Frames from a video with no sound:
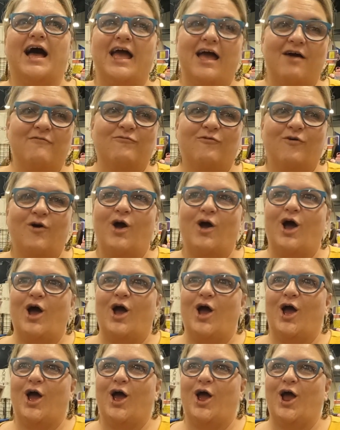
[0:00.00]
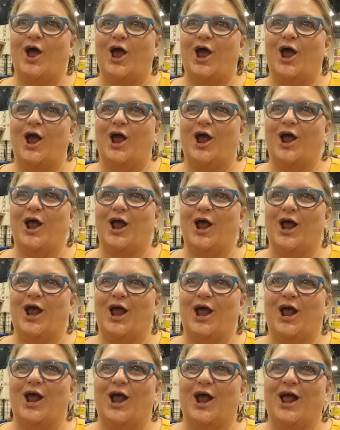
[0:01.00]
I'm more of a questioner than an
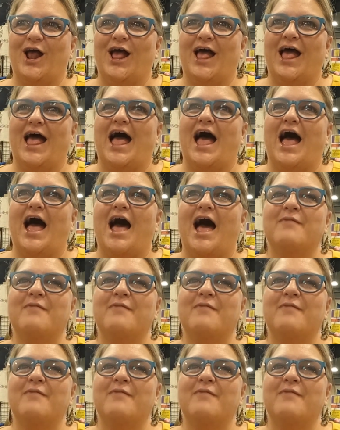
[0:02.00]
answerer, to be honest.